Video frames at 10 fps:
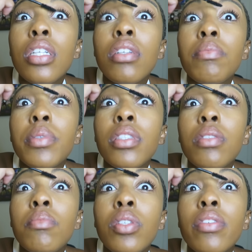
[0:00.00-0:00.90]
I'll put
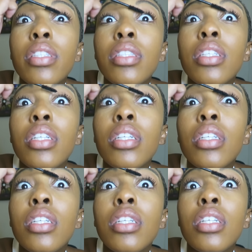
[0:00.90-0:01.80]
some more right
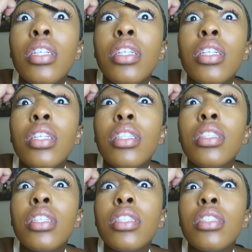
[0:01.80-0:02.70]
there.
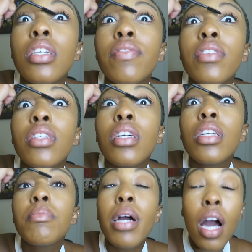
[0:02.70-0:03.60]
That definitely got
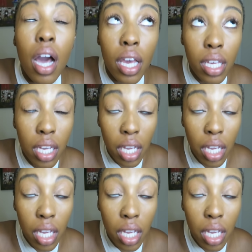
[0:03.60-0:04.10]
in my eye.